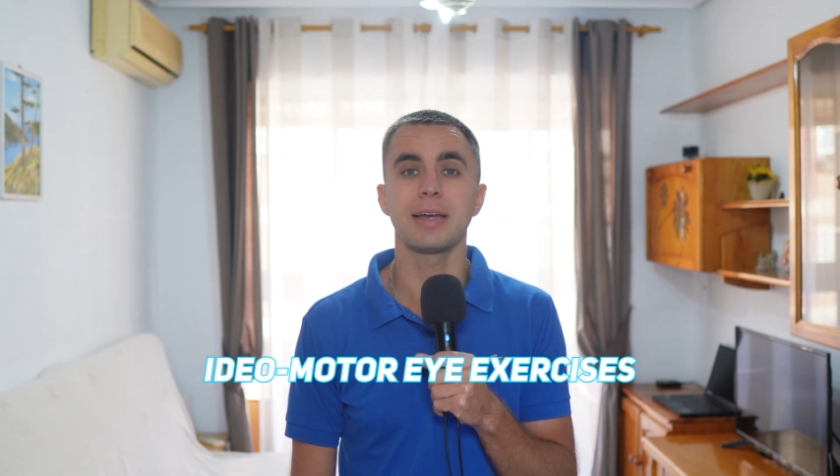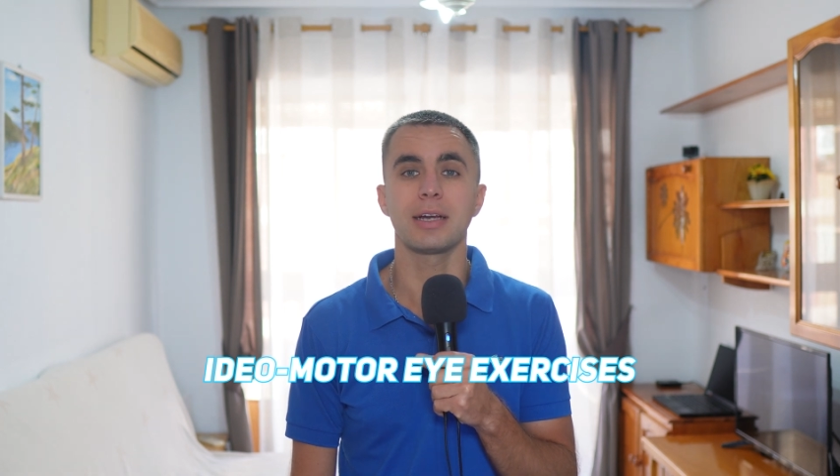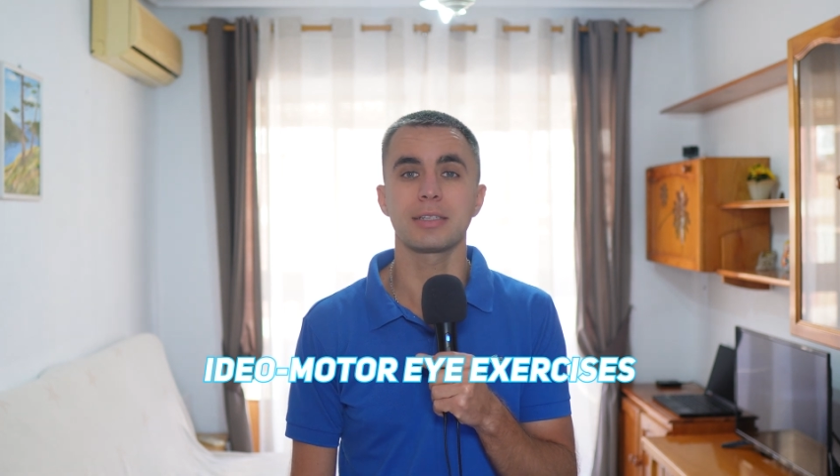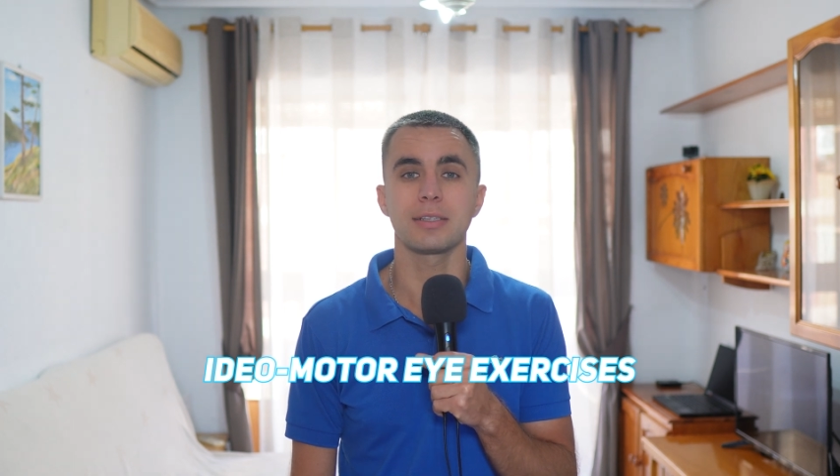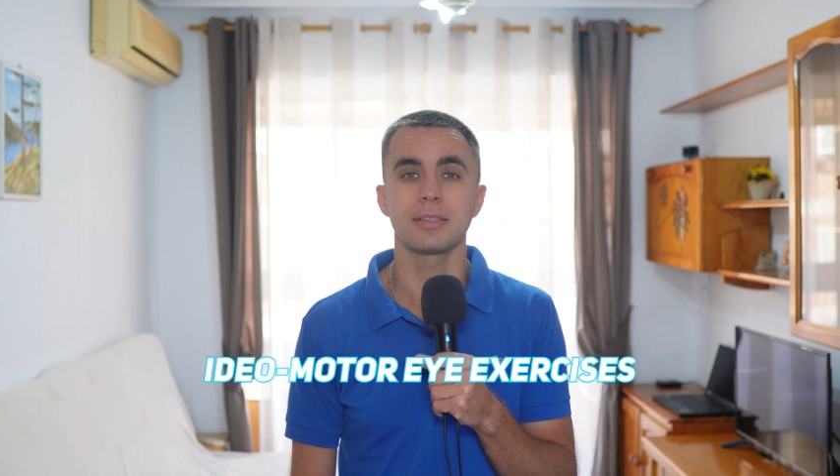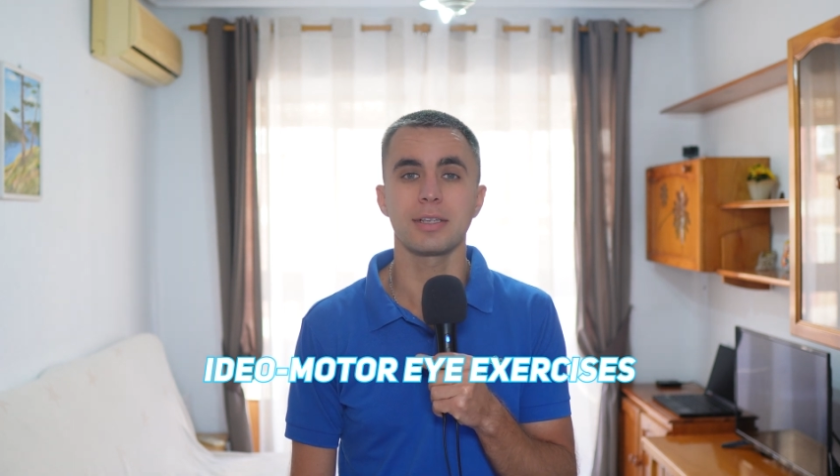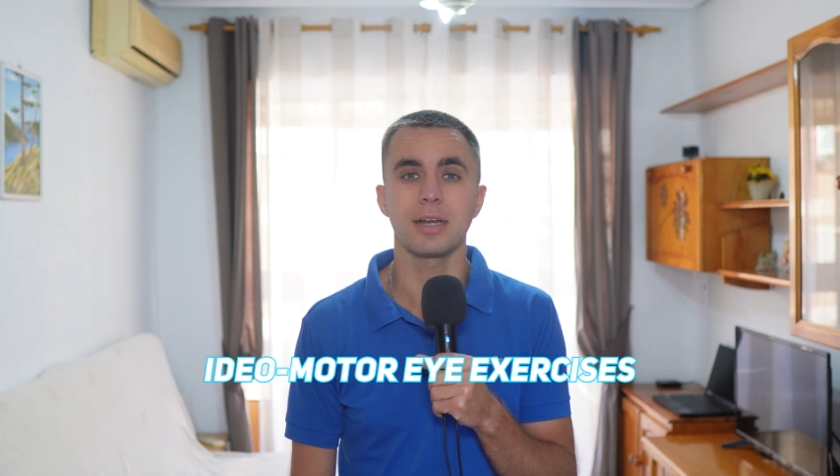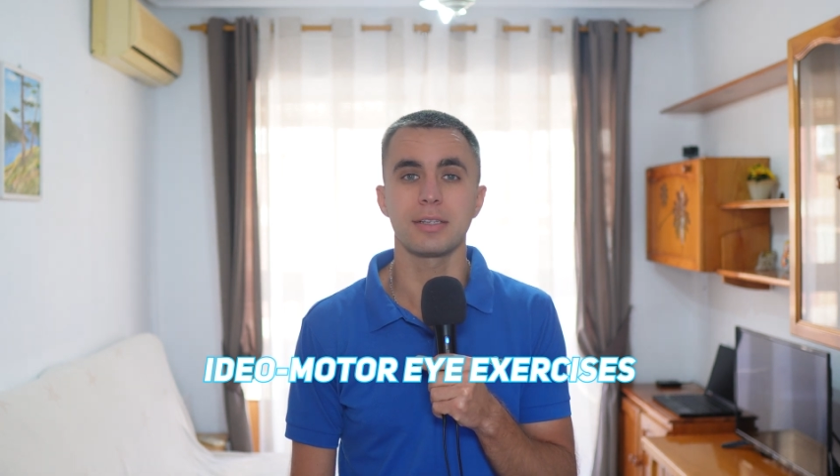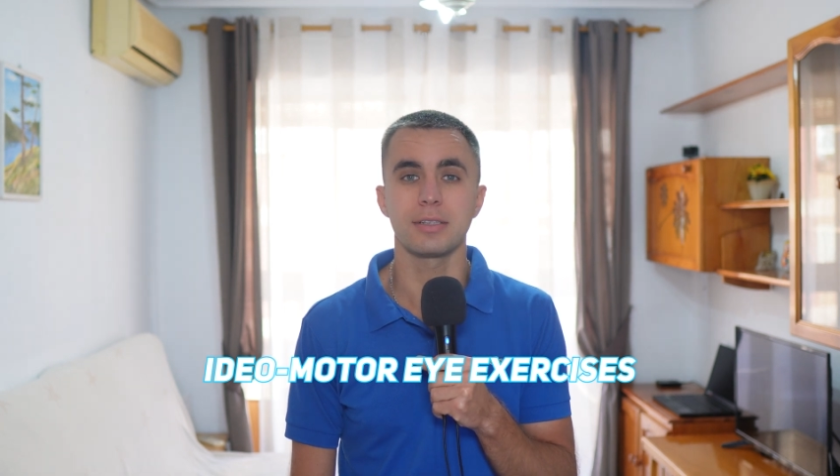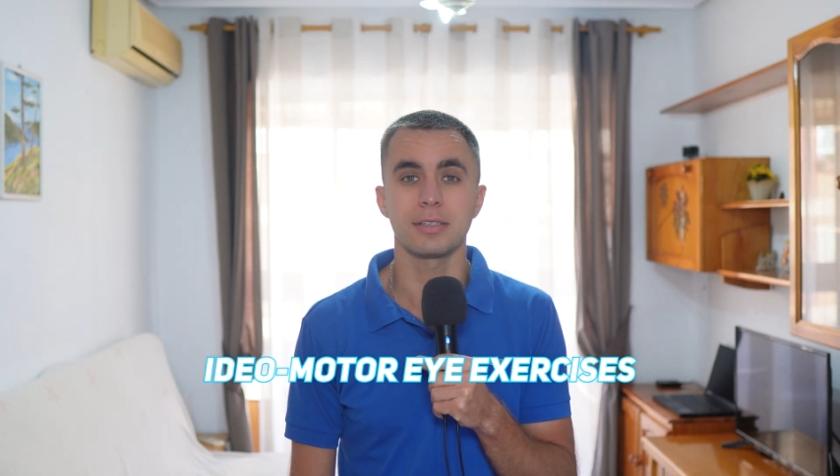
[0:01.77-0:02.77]

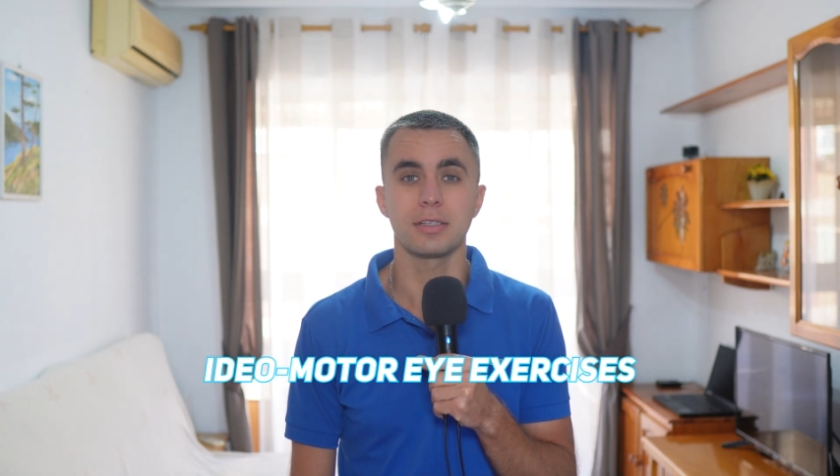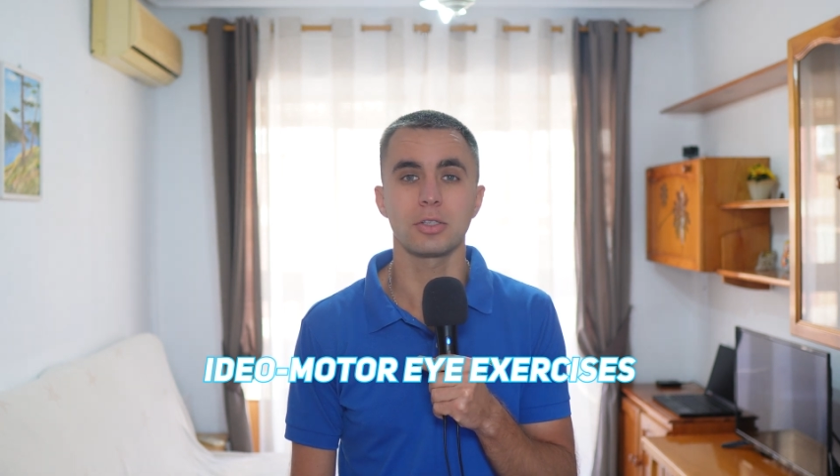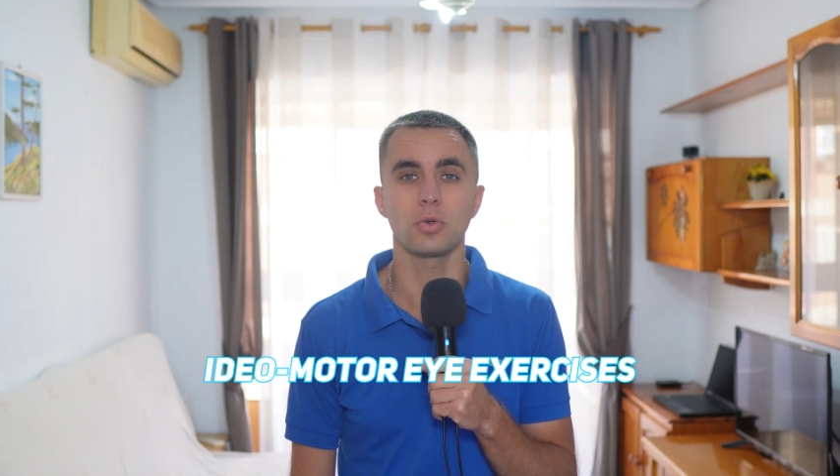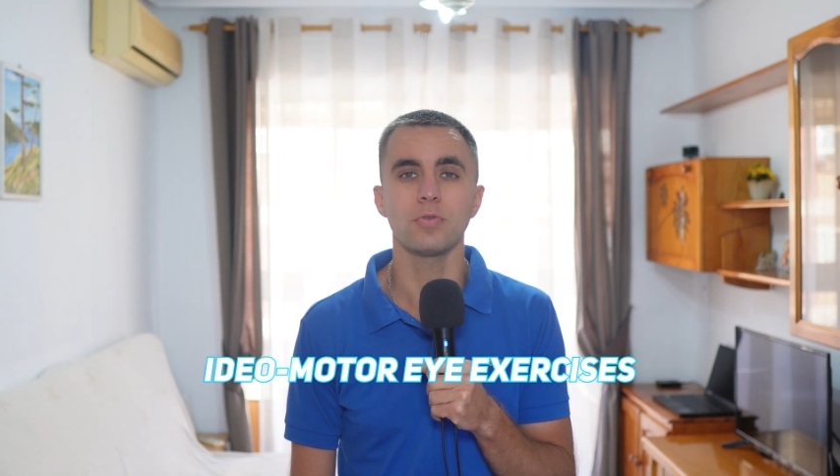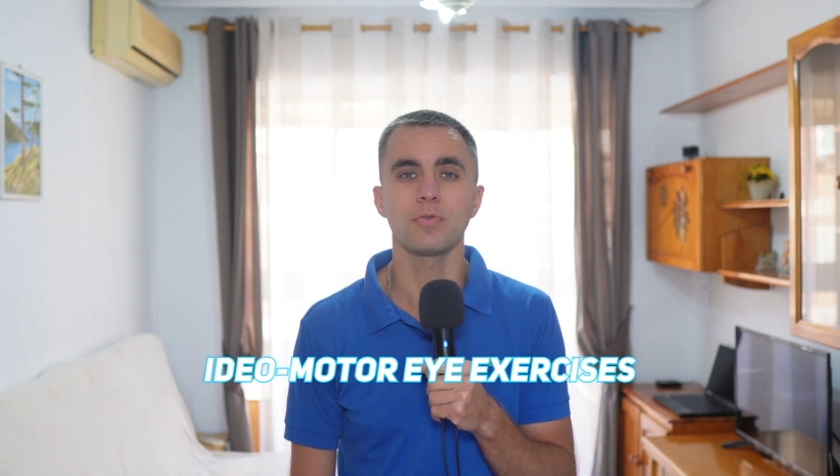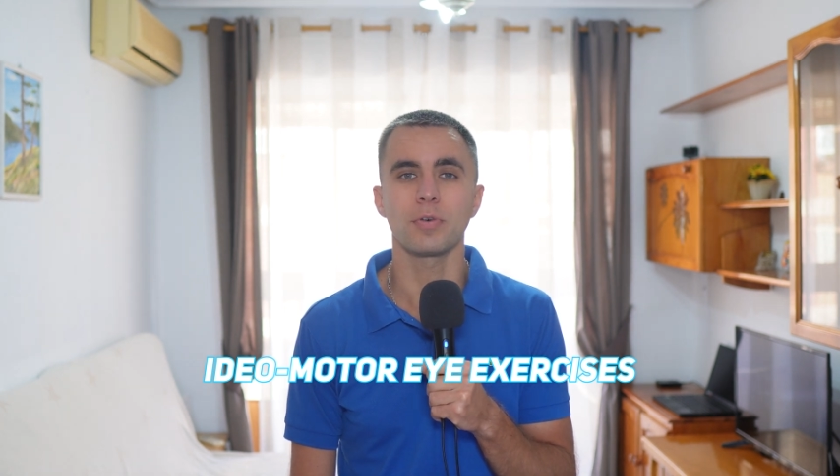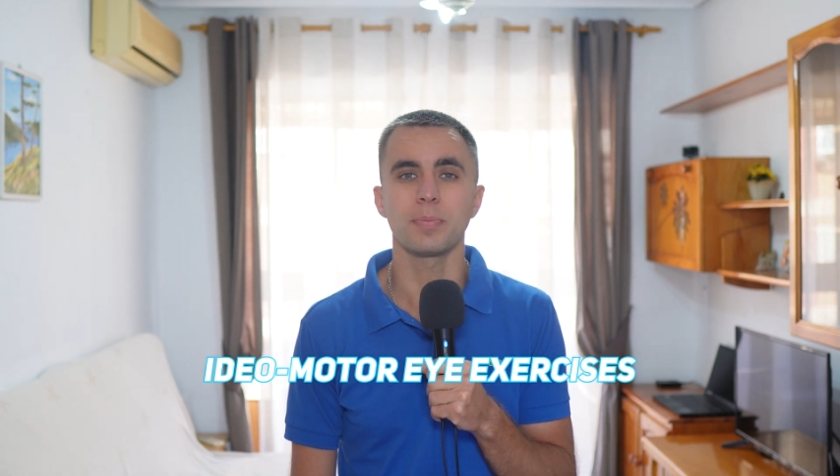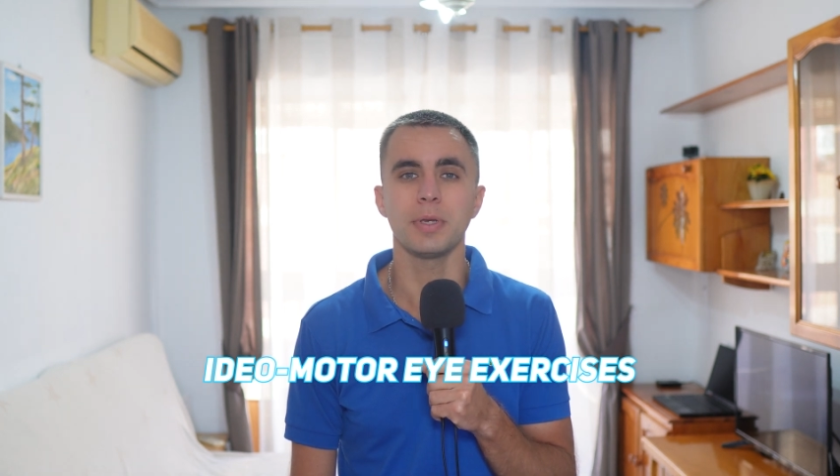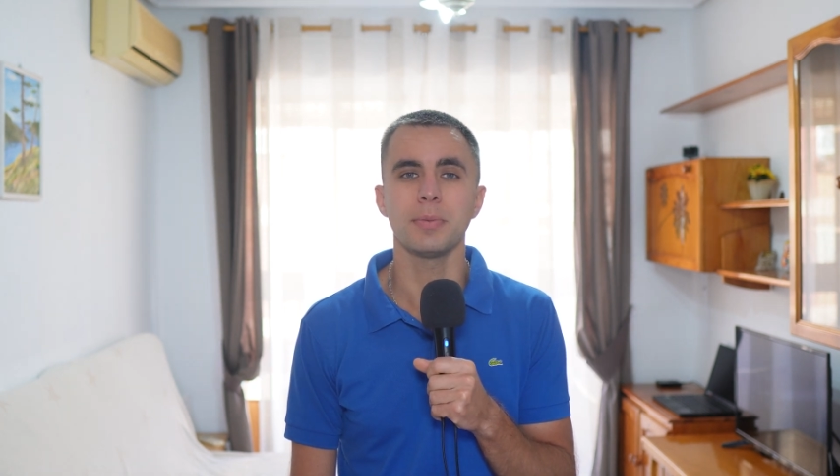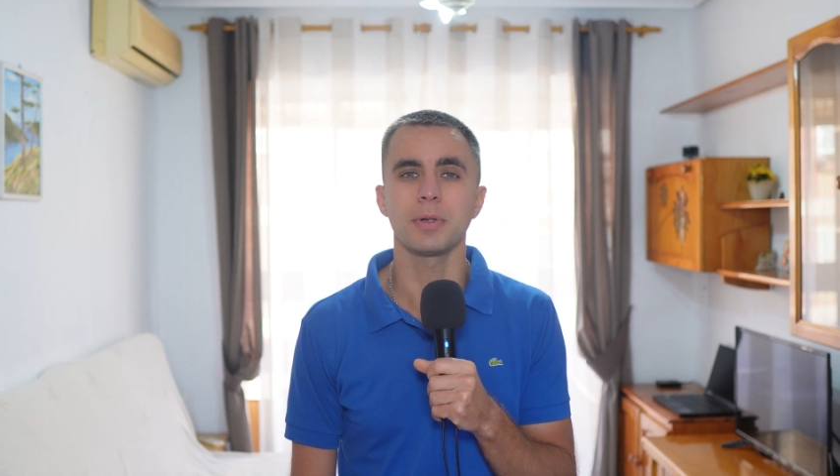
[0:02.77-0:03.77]
exercises is good for
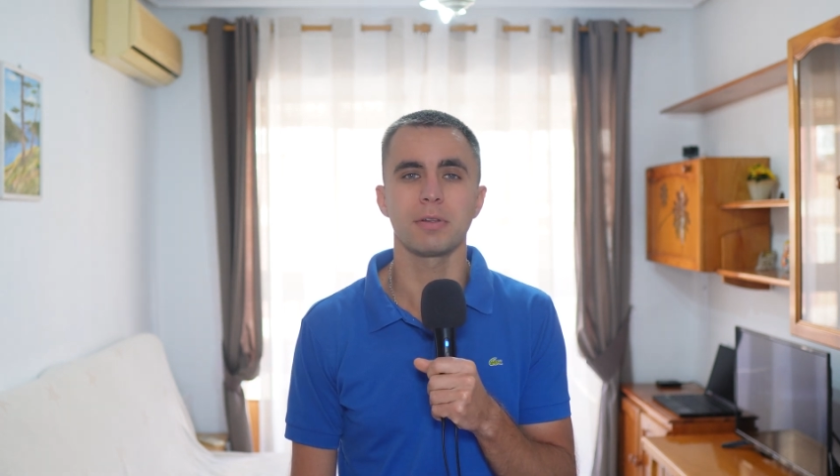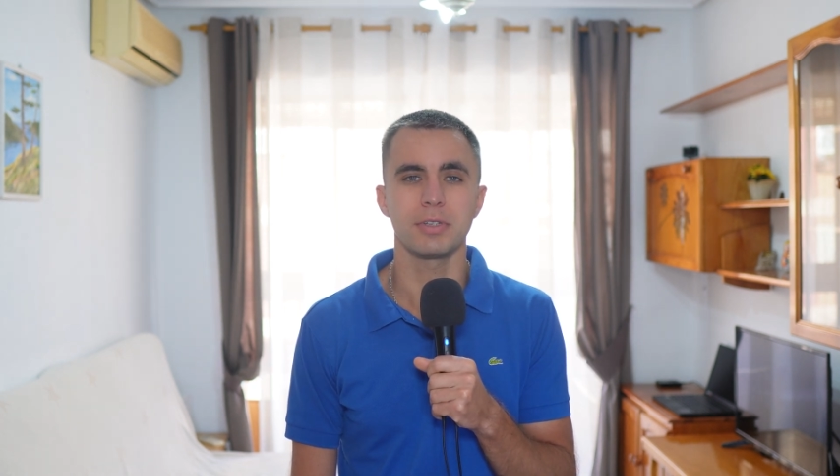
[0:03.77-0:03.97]
people